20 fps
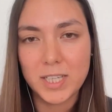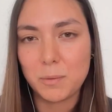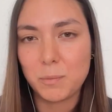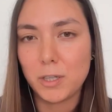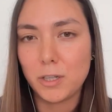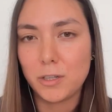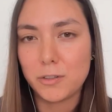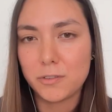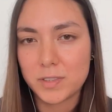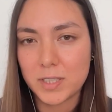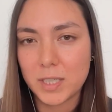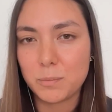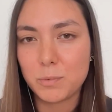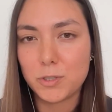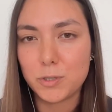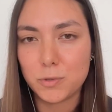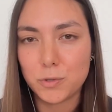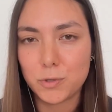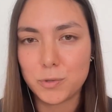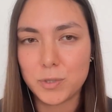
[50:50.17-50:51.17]
me a lot of time
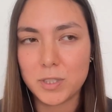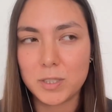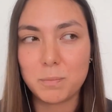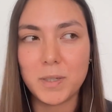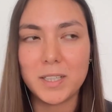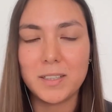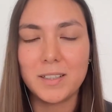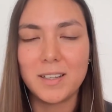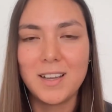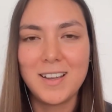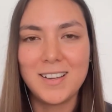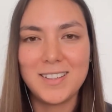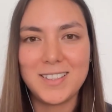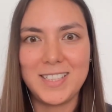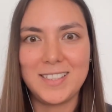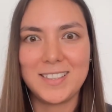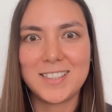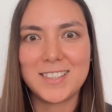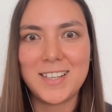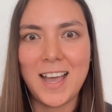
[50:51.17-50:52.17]
to do it, but the
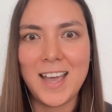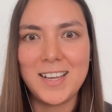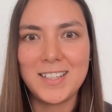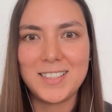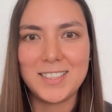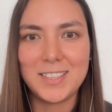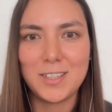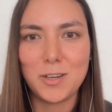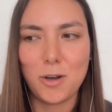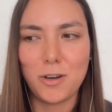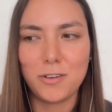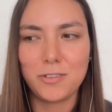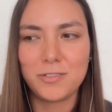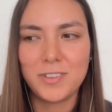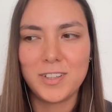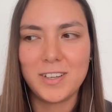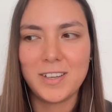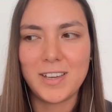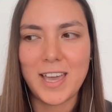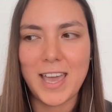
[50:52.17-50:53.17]
anxiety of,
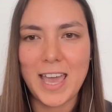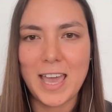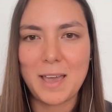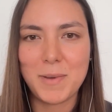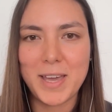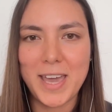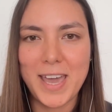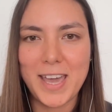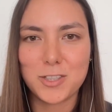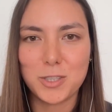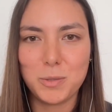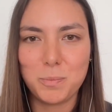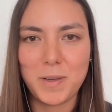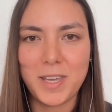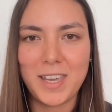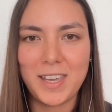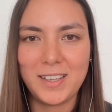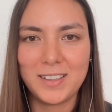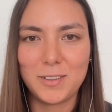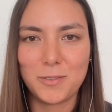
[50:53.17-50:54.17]
am I actually
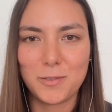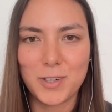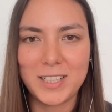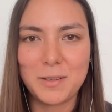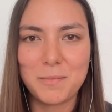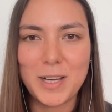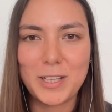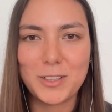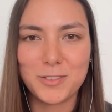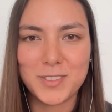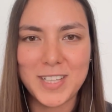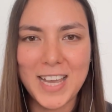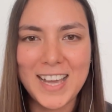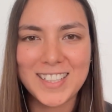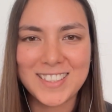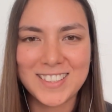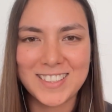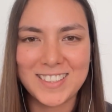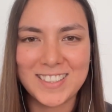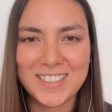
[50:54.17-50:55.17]
paying the right amount of
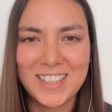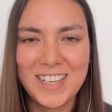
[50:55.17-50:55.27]
taxes?